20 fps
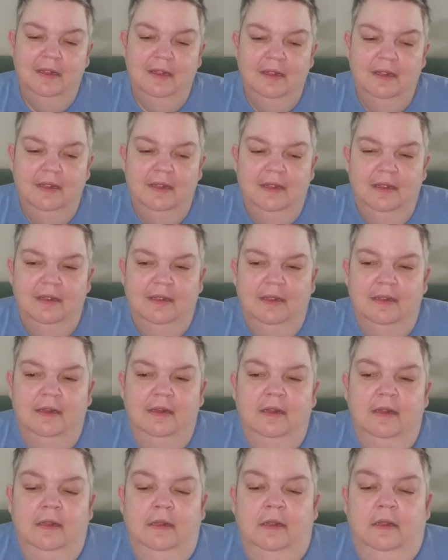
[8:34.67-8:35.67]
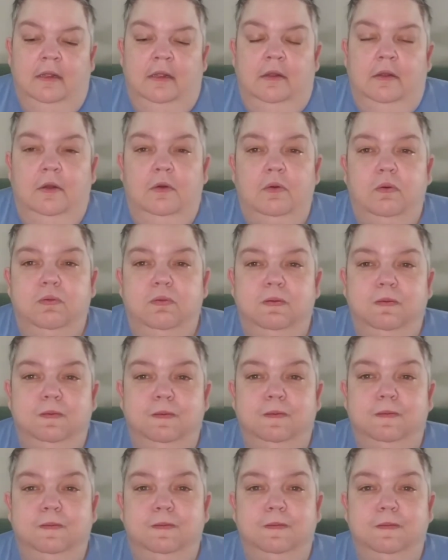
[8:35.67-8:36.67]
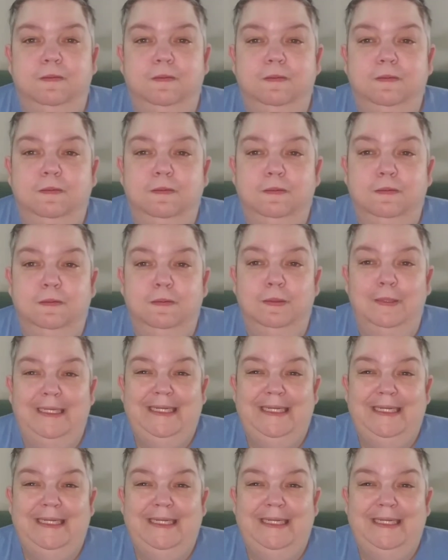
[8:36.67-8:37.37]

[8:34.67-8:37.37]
No one is speaking in this clip.